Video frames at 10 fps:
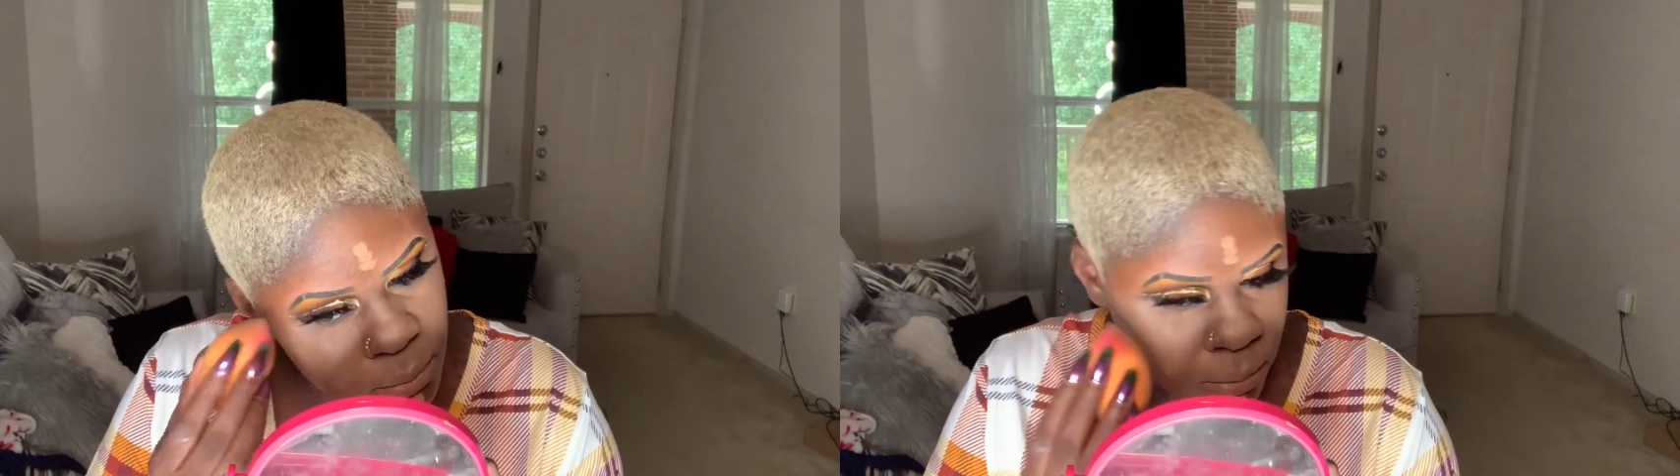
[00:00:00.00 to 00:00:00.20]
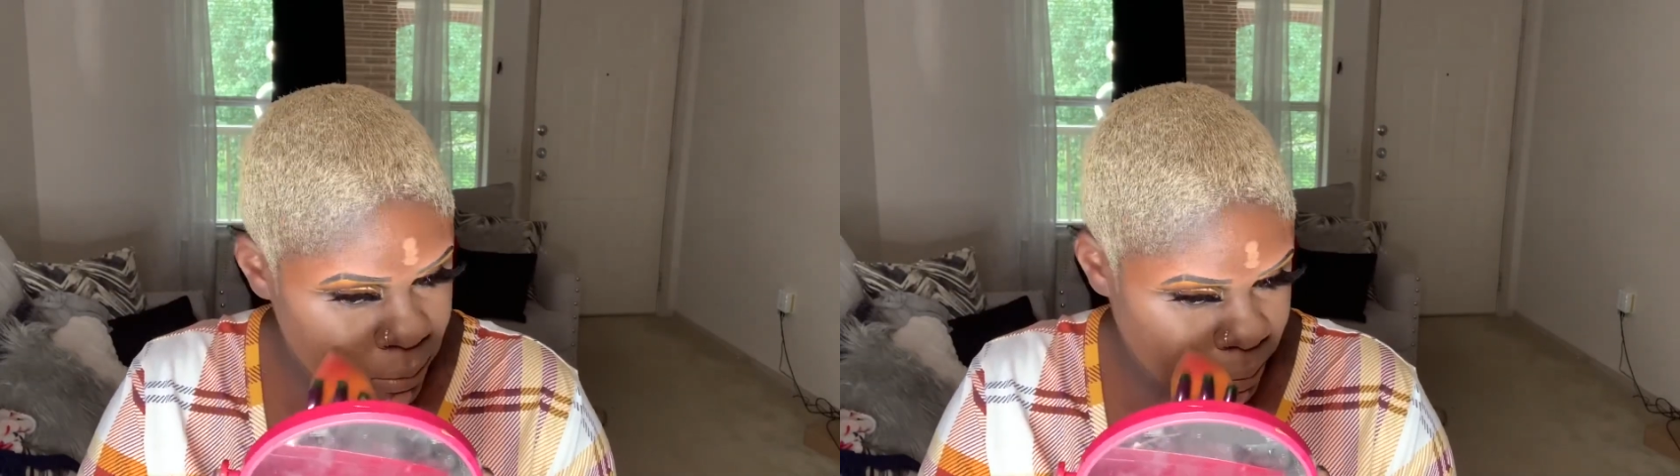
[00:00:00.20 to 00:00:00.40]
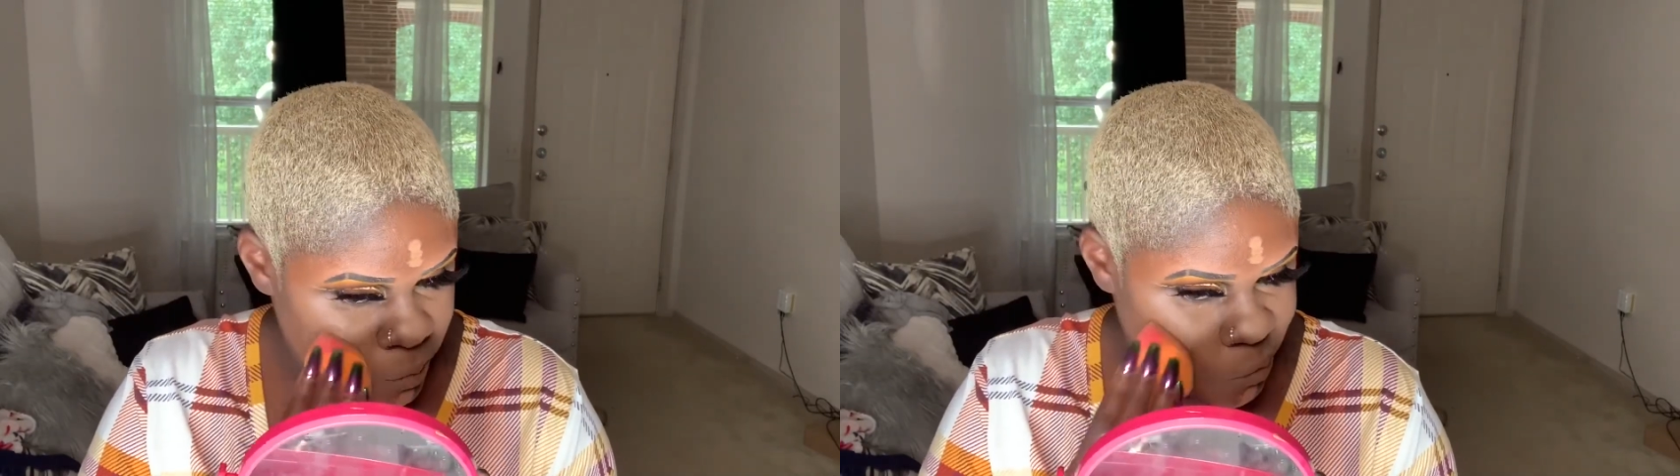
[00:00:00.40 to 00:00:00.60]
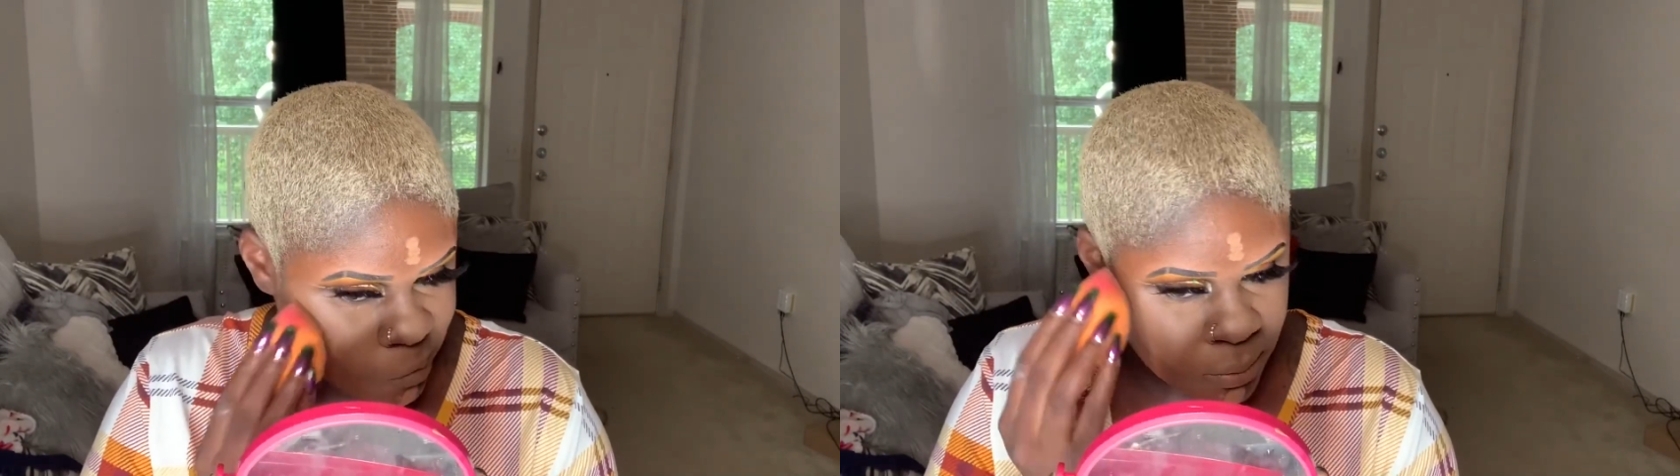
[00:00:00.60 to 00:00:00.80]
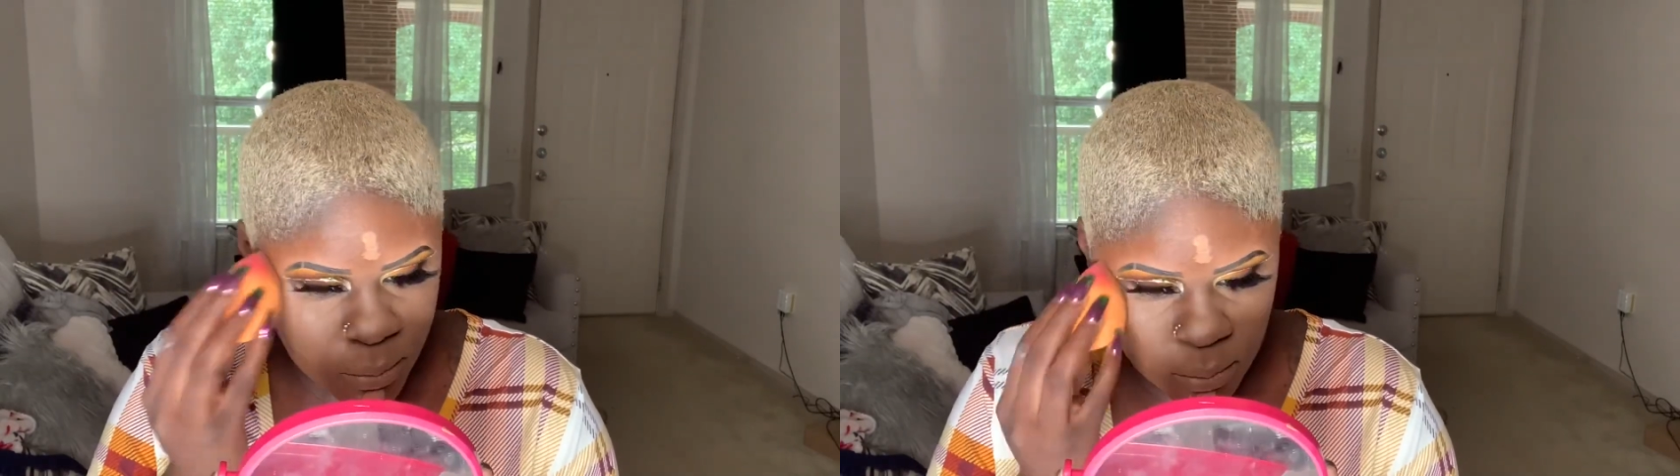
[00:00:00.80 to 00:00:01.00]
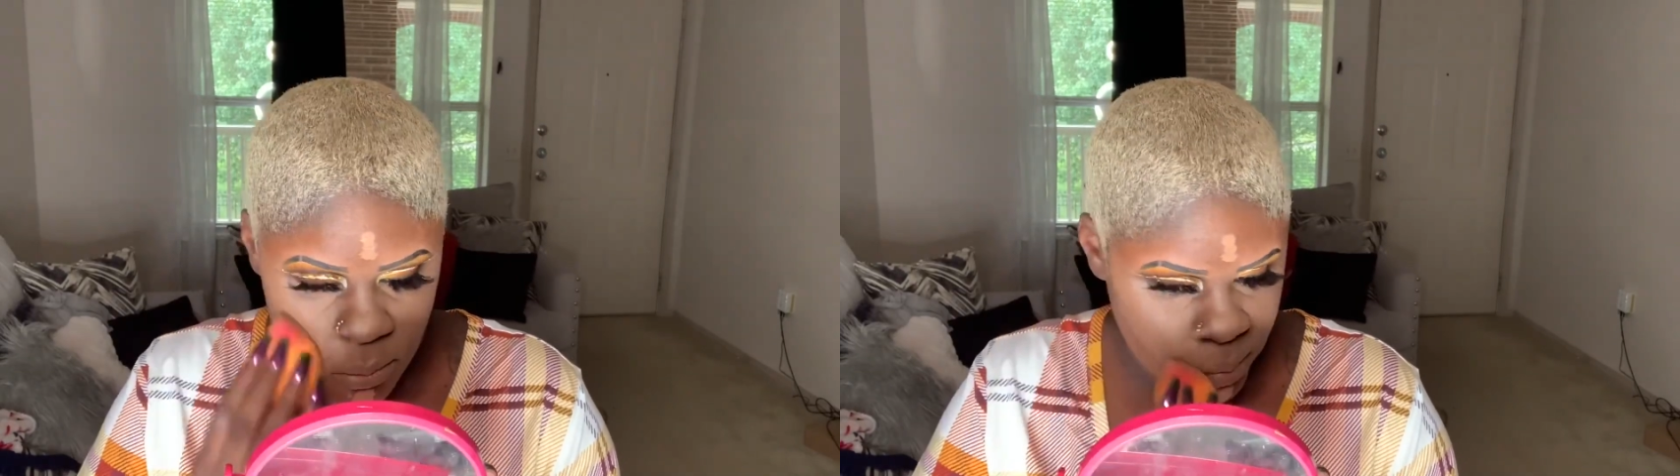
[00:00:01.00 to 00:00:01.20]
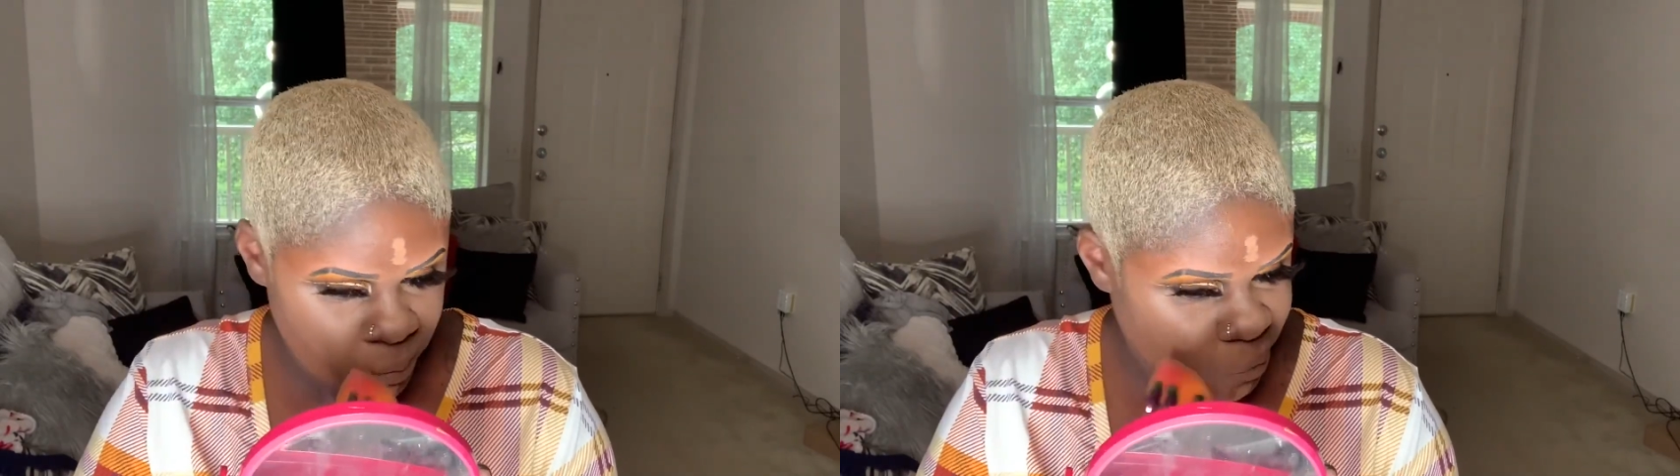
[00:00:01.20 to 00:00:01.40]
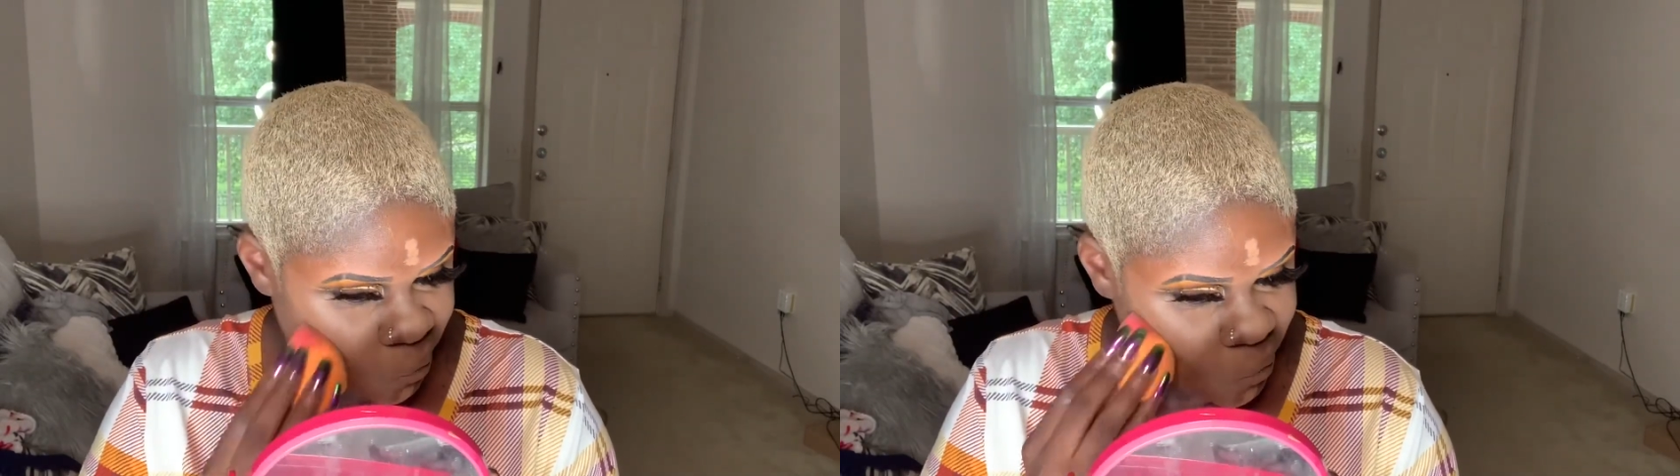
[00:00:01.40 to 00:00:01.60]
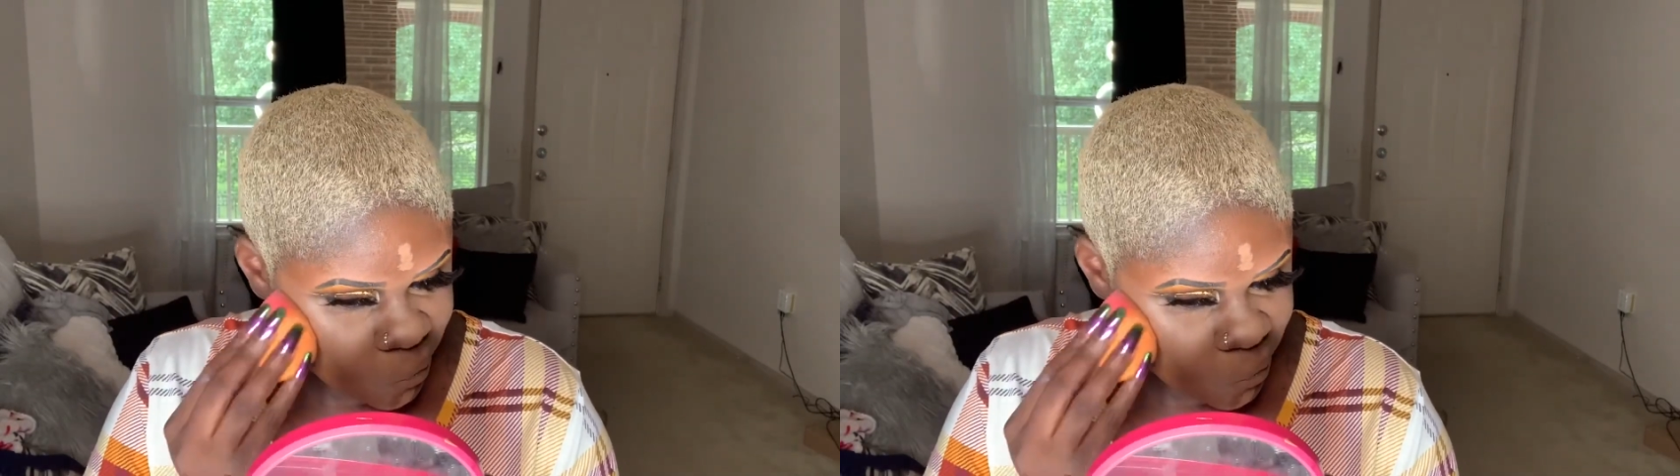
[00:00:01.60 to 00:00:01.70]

But I wanted the attention